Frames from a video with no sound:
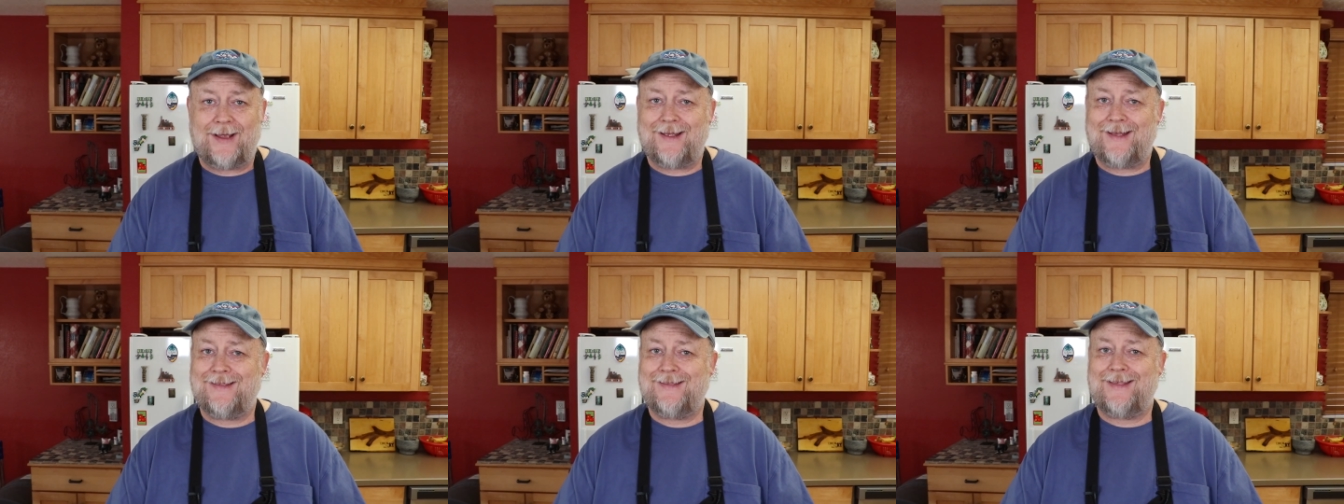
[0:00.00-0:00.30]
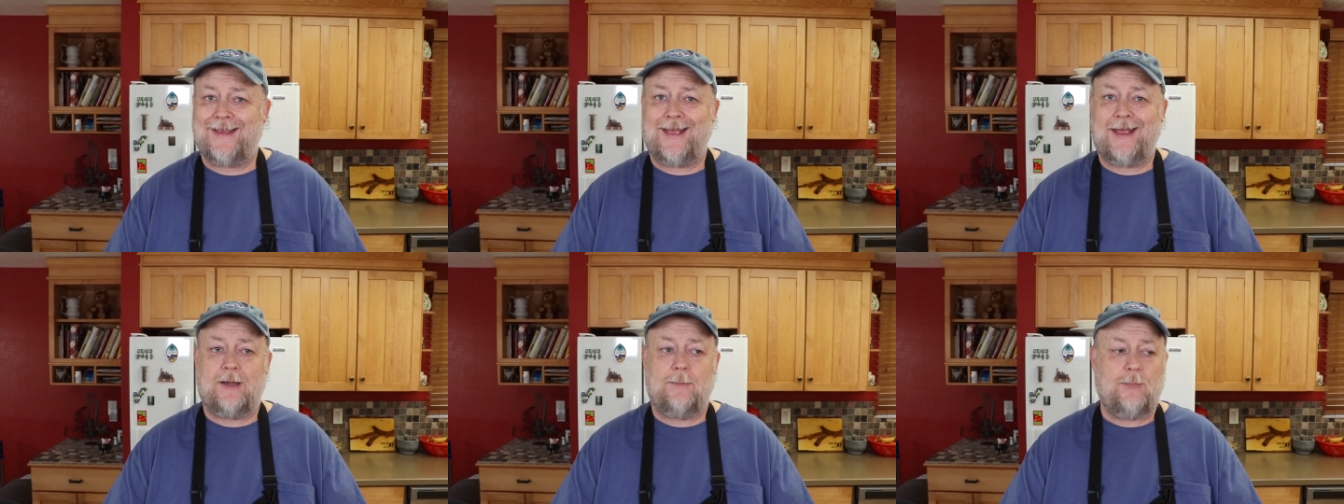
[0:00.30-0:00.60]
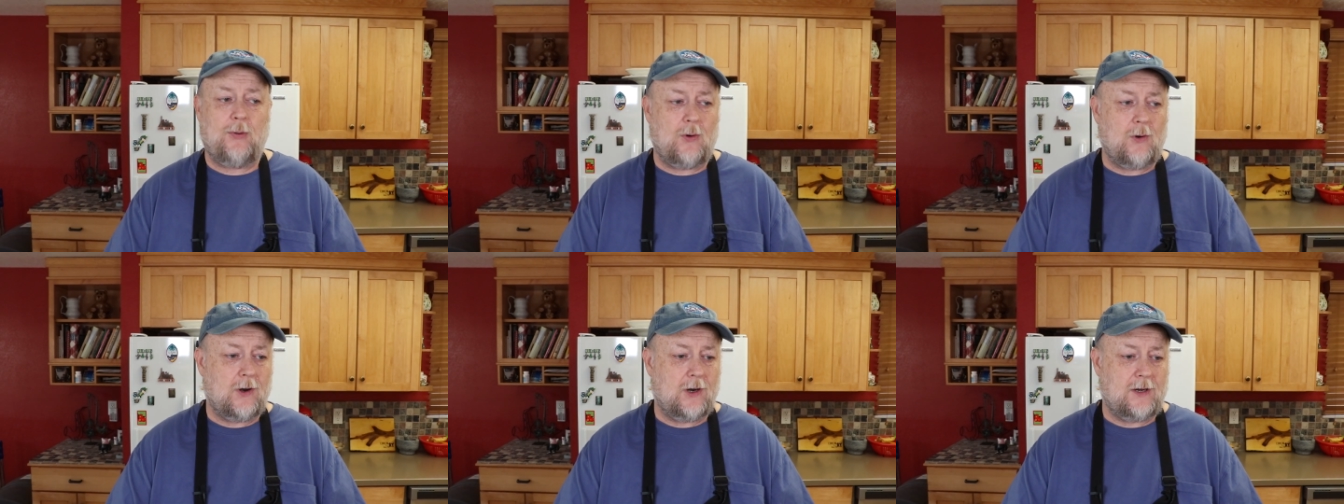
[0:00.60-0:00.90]
like I
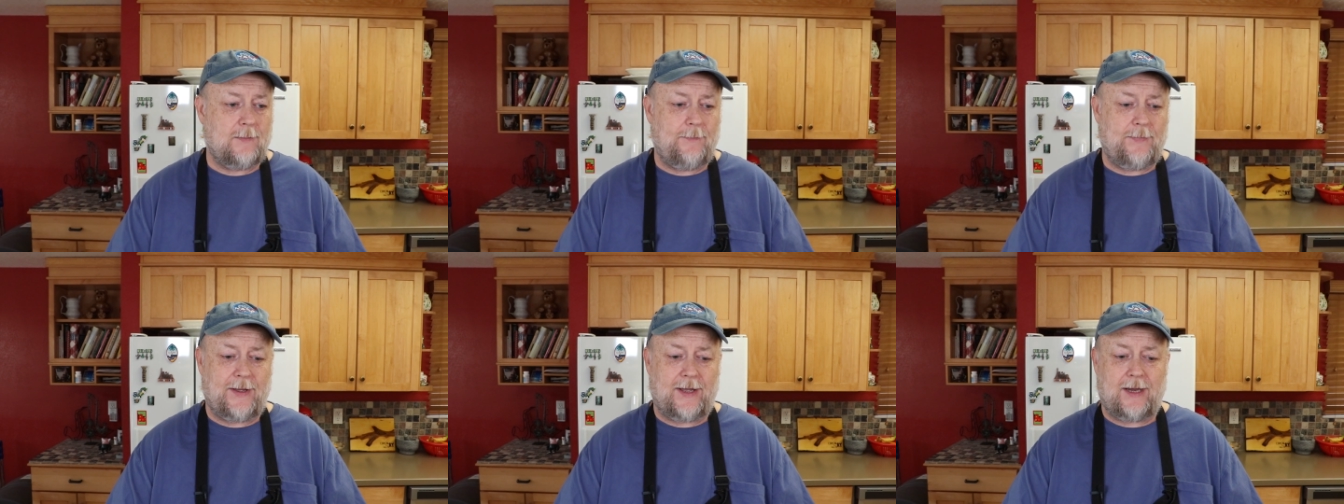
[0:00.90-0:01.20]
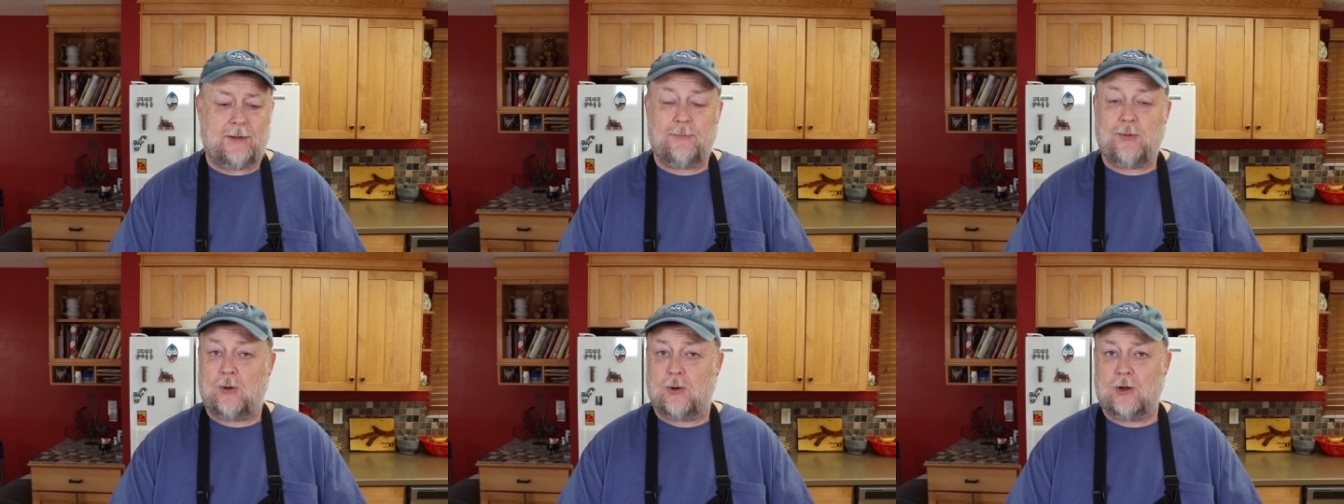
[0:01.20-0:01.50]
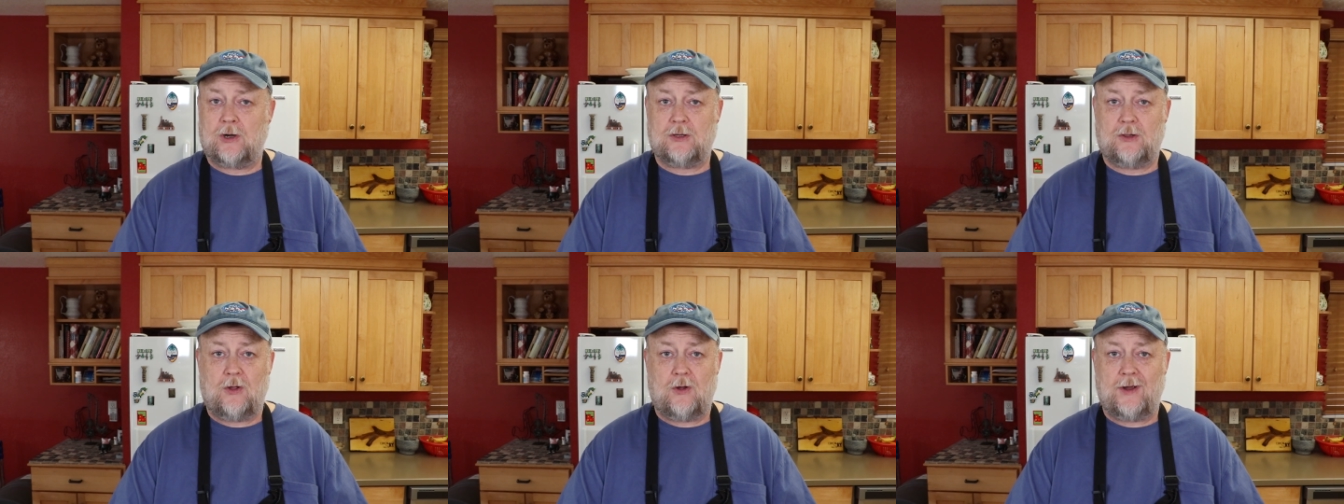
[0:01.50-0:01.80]
said, pork butt,
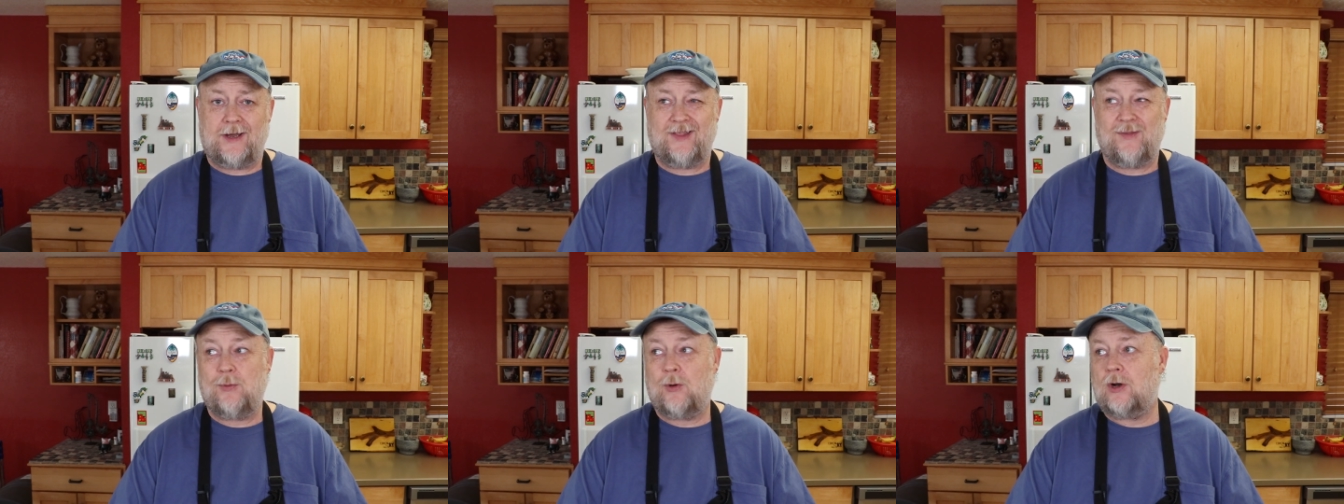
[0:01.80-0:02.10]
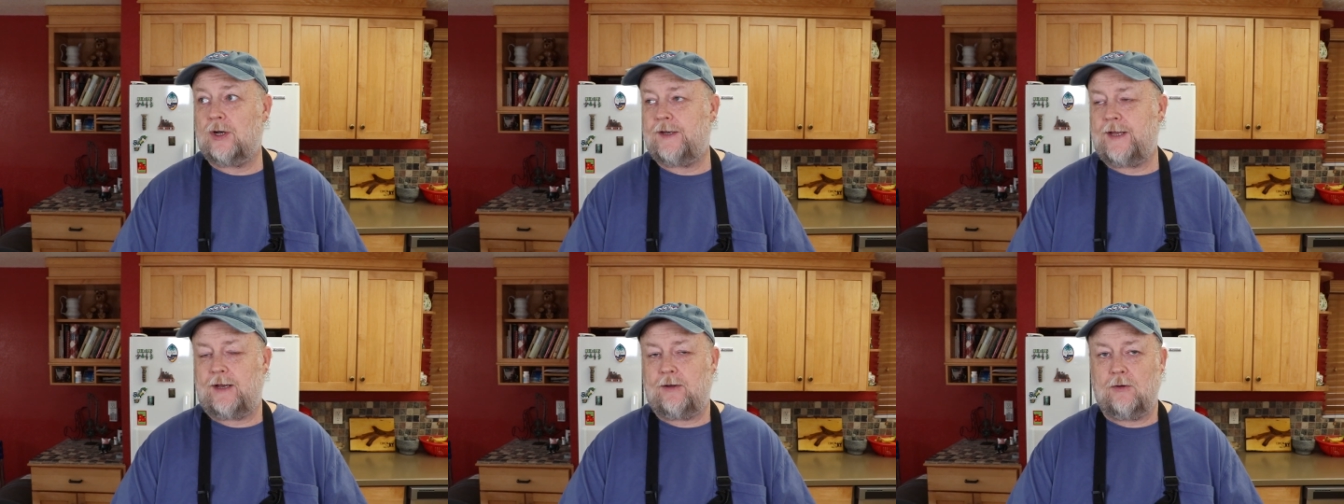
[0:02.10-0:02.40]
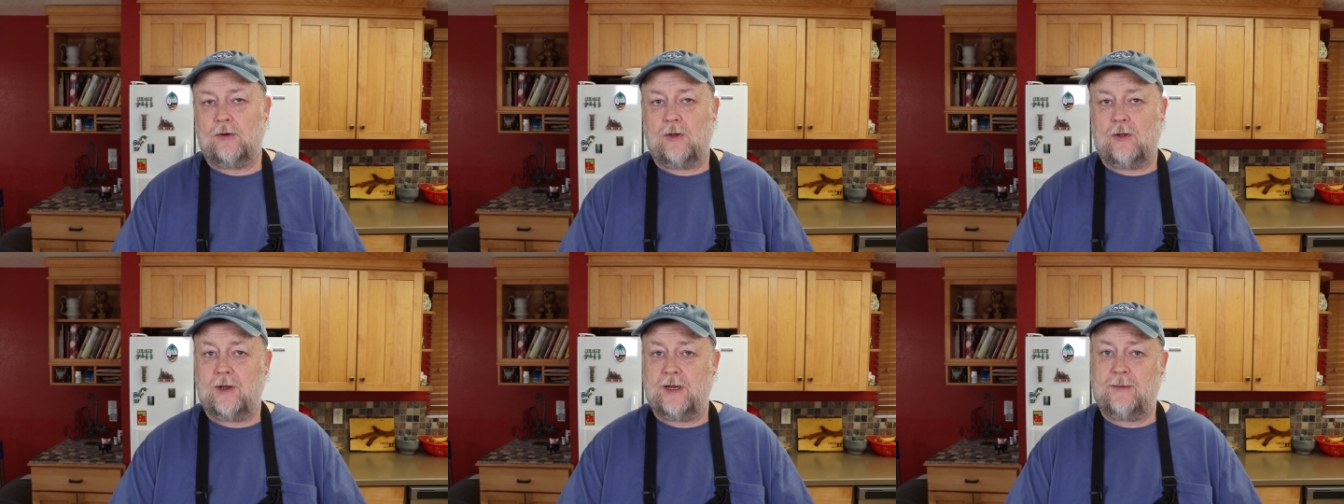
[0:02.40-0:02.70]
pork loins, pork
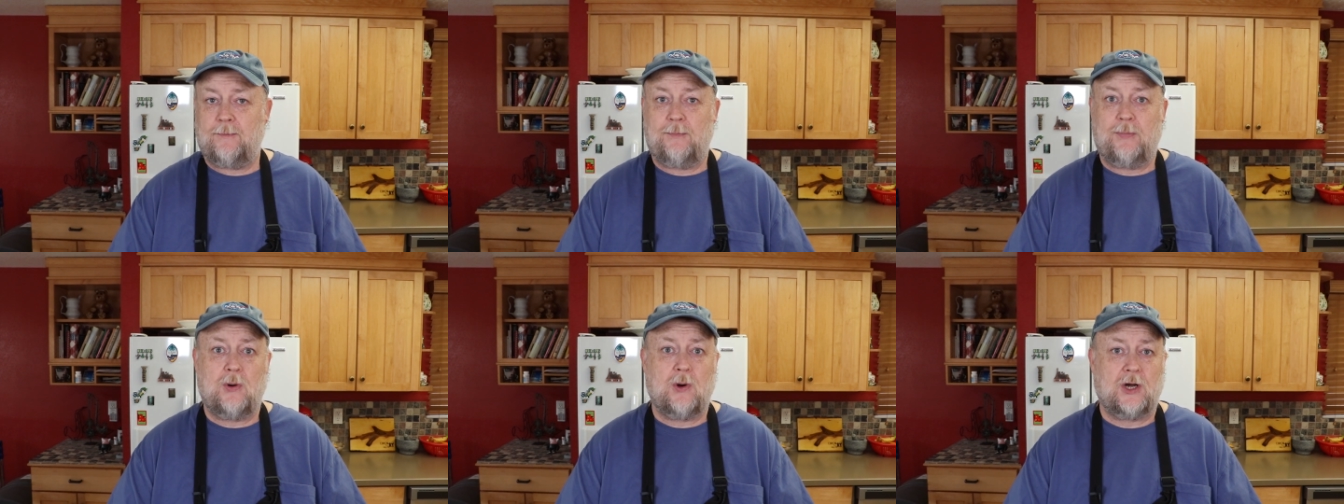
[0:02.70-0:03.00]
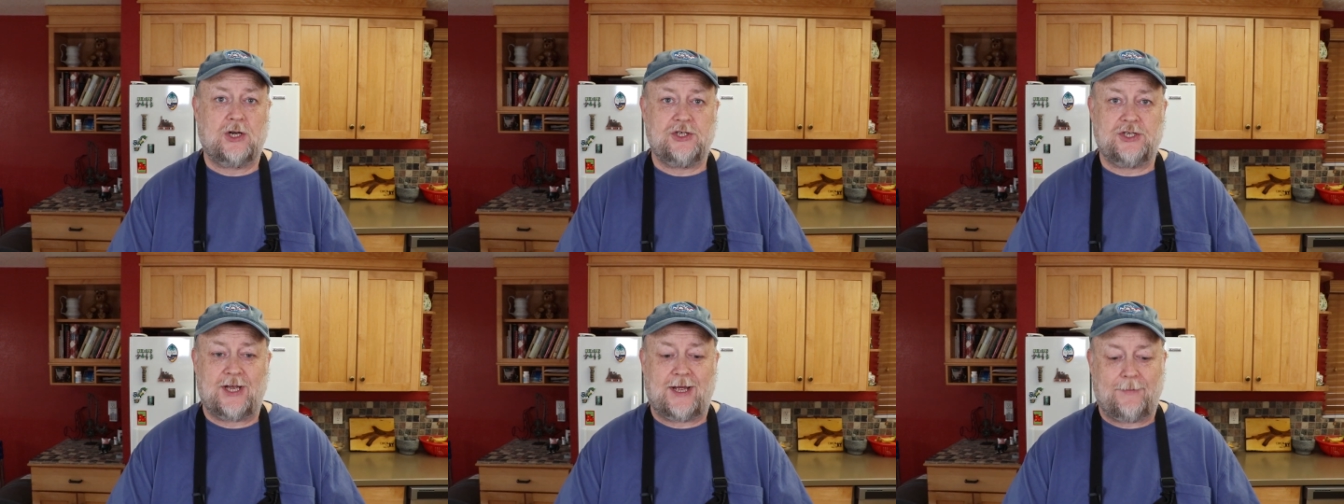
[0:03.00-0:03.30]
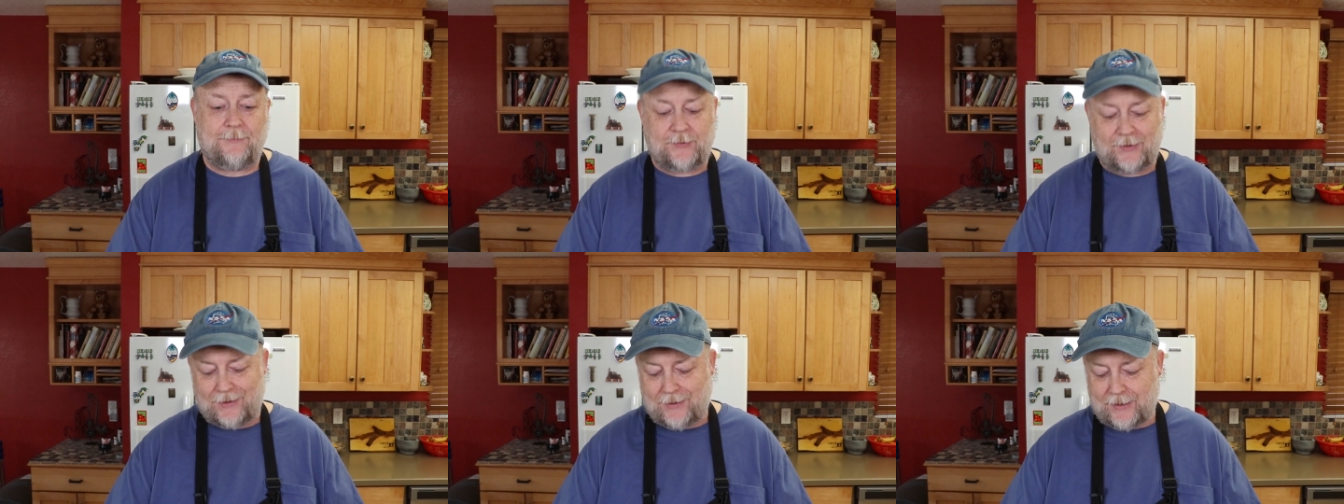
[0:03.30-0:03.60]
tenderloin, pork
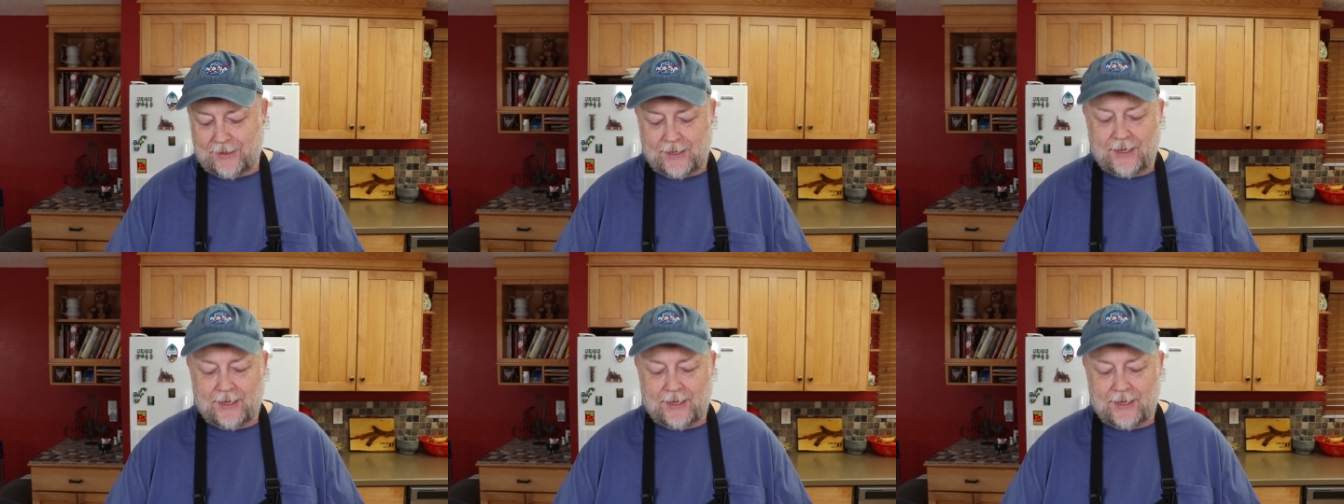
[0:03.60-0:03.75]
chops.